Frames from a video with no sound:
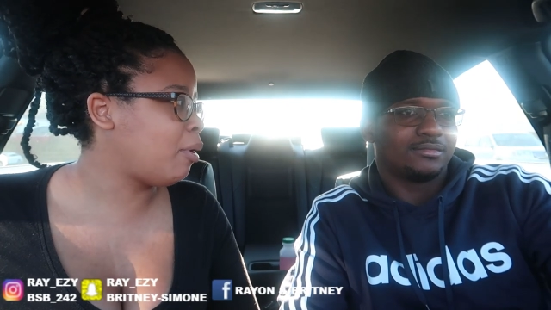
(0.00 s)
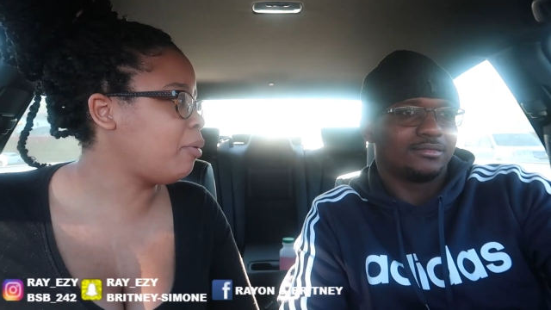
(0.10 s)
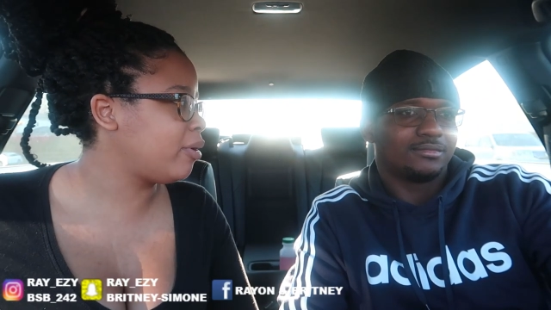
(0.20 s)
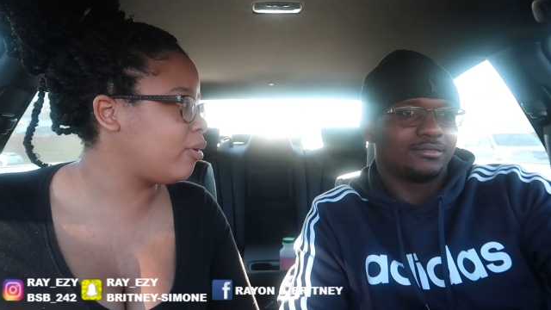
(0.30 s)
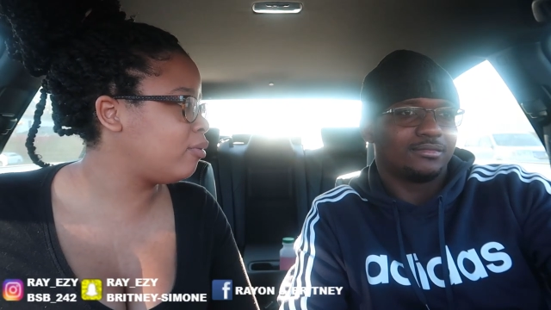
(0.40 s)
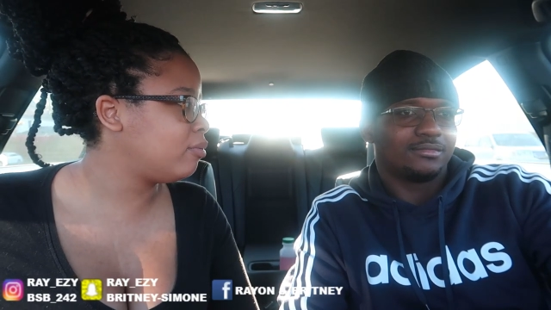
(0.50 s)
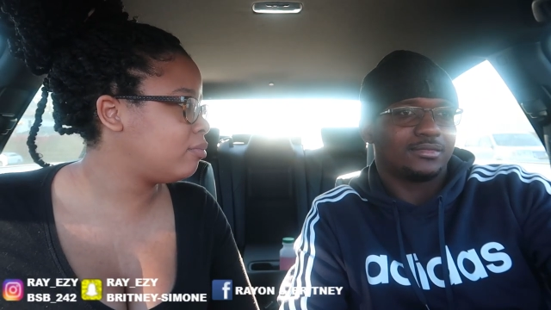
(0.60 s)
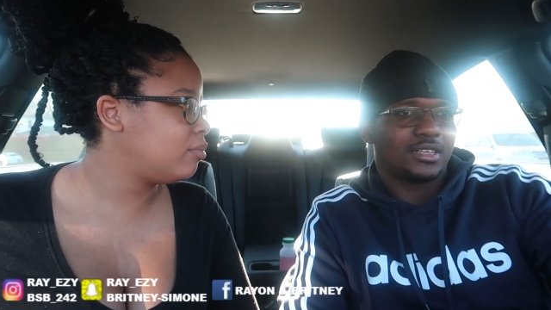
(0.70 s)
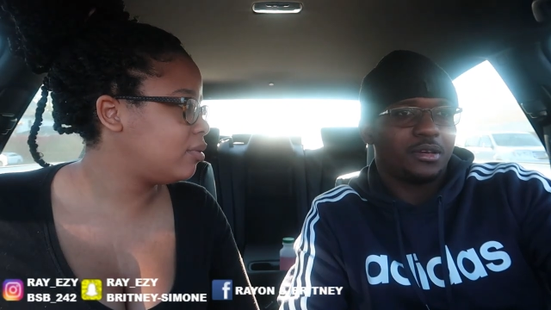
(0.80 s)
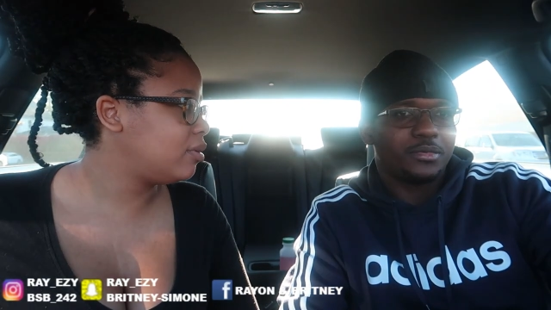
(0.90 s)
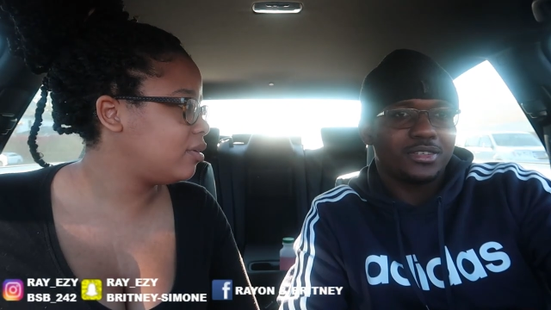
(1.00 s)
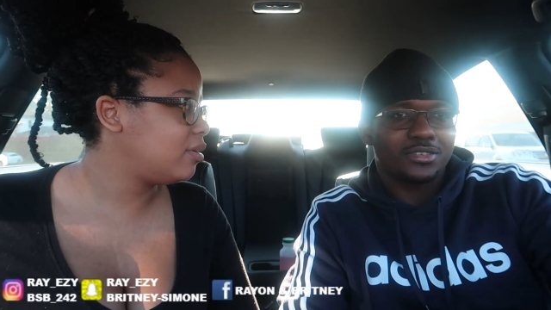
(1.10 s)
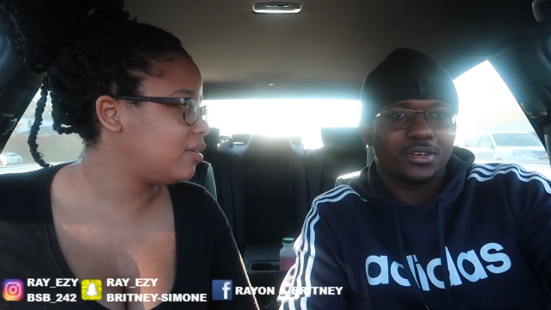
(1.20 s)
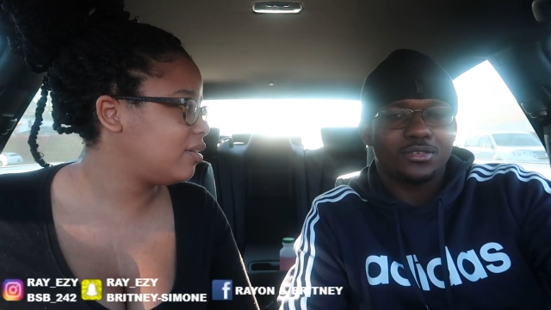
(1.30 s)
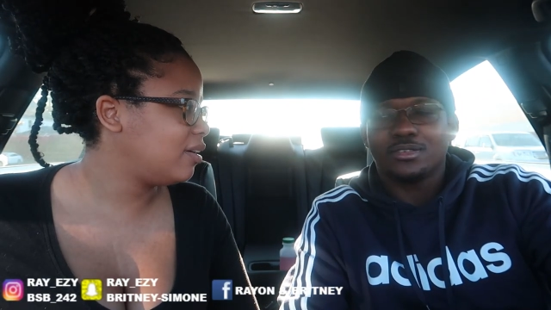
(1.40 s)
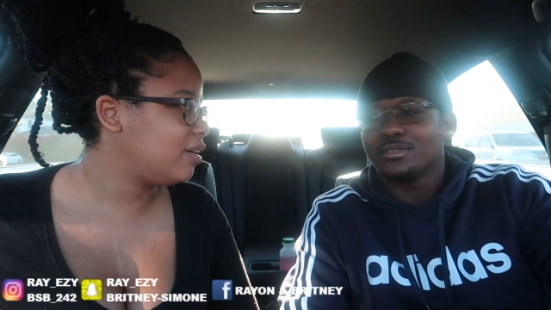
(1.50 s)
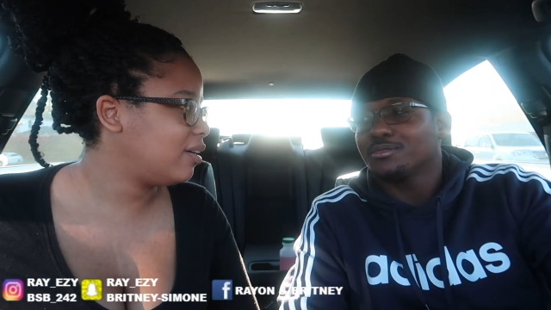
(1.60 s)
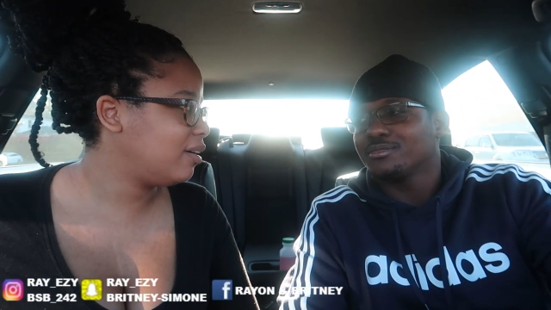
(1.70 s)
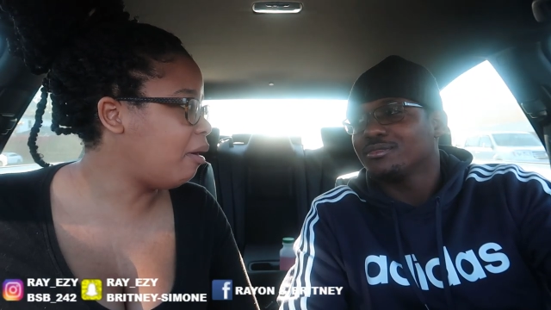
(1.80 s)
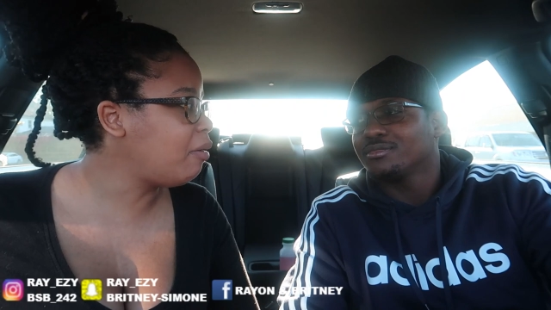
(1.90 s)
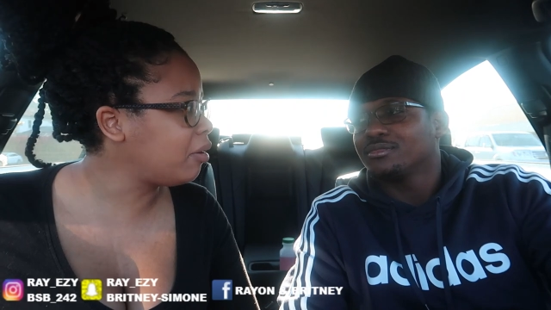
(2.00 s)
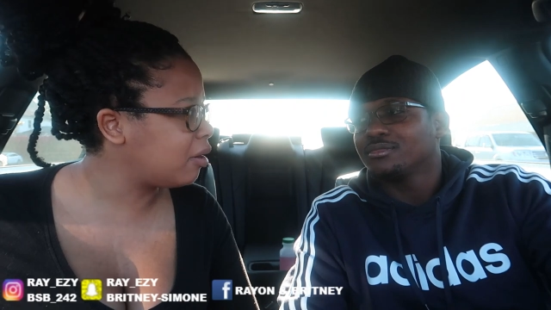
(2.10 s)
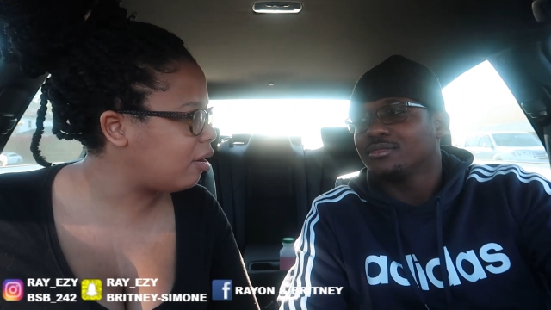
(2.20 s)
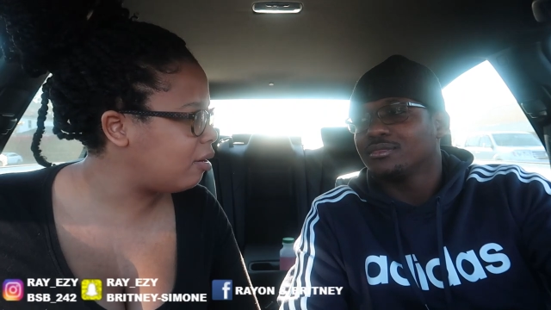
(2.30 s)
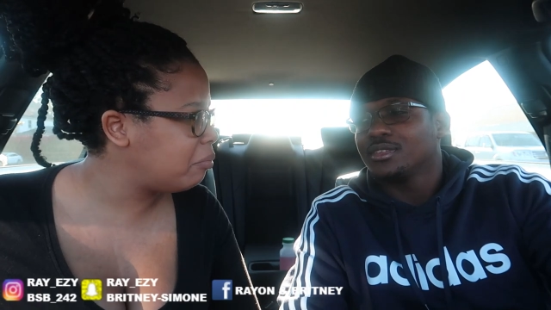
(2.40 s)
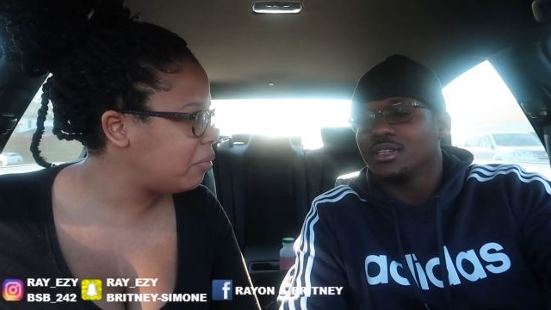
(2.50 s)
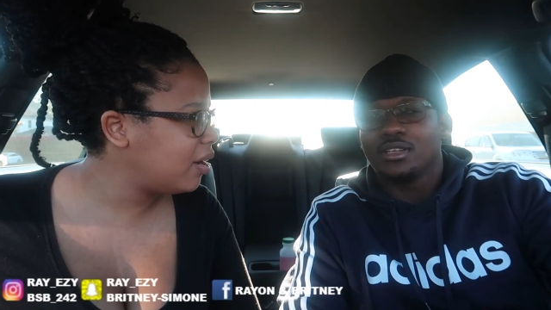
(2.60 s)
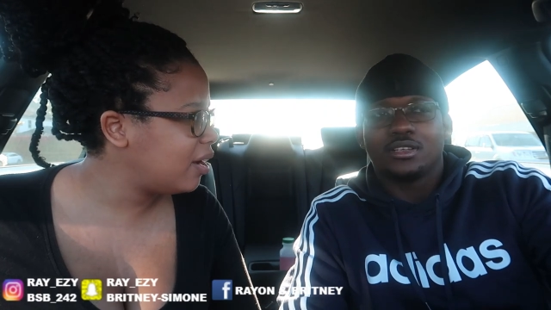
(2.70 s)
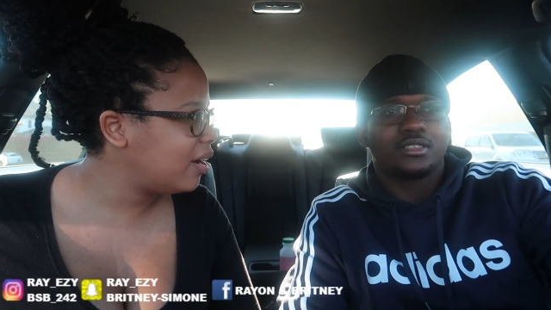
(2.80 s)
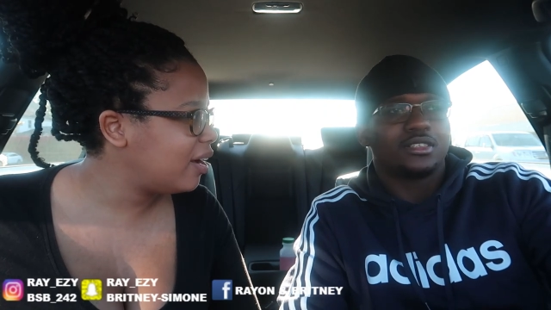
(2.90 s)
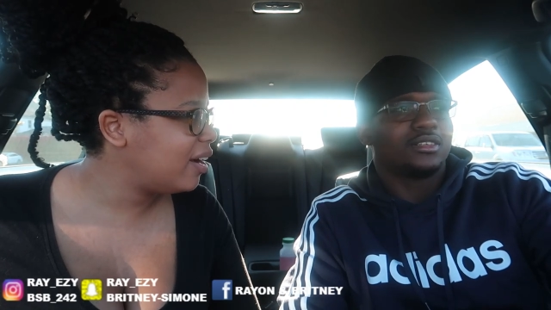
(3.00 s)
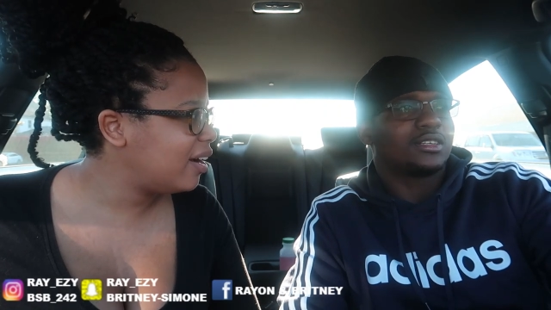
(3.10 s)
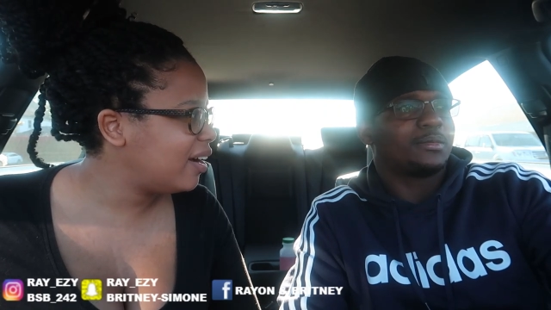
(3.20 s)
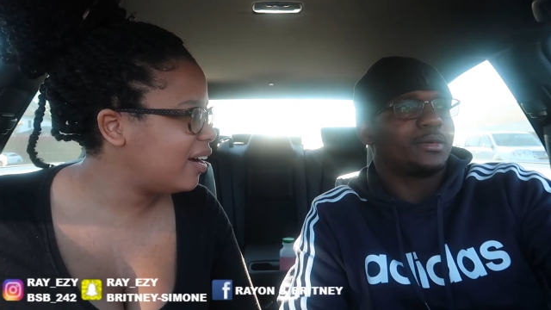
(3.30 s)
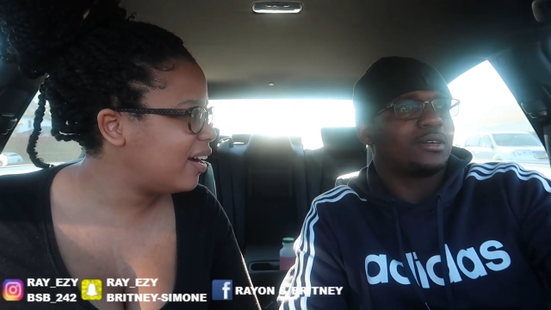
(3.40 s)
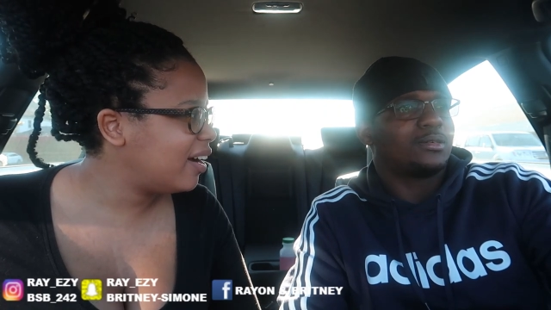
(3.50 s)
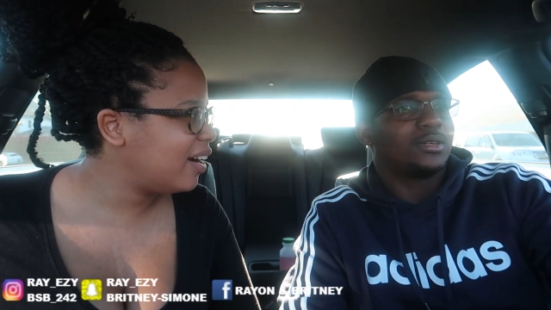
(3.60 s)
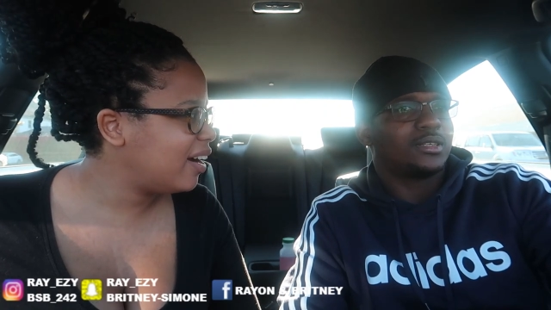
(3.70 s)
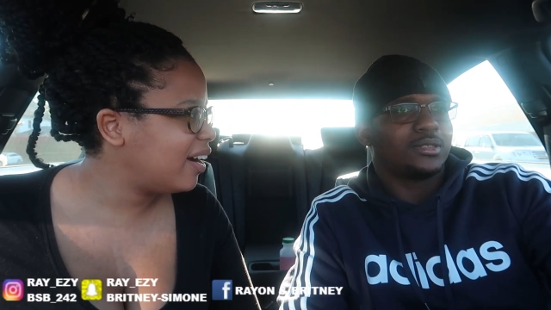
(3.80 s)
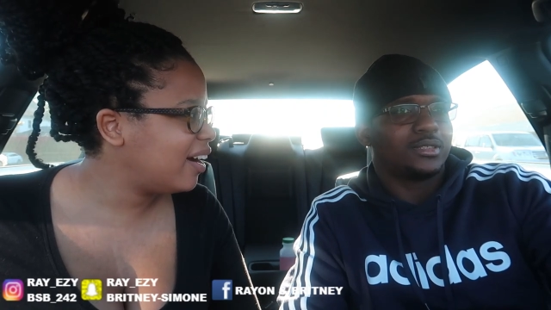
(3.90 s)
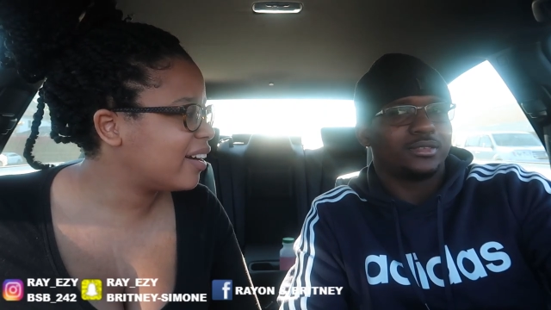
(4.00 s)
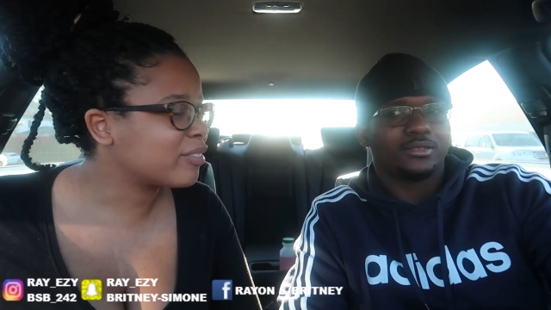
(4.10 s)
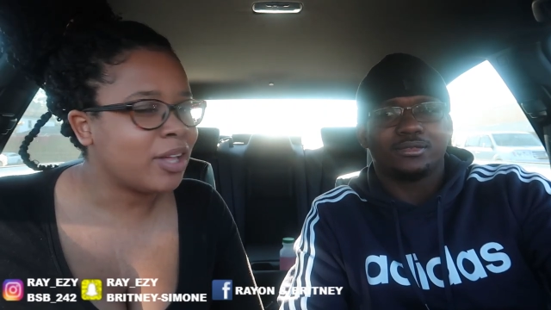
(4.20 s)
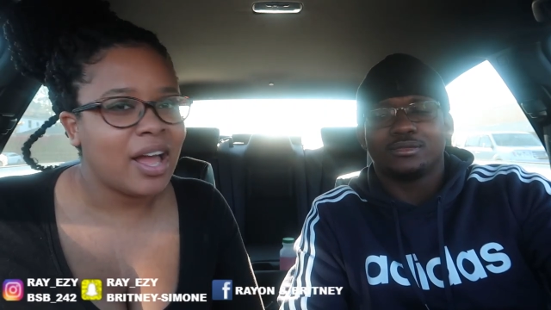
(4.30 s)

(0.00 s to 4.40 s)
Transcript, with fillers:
Speaker 1: Why we go home? Can
Speaker 2: we just go home?
Speaker 1: Why we go home?
Speaker 2: It's starting to get back cold out here.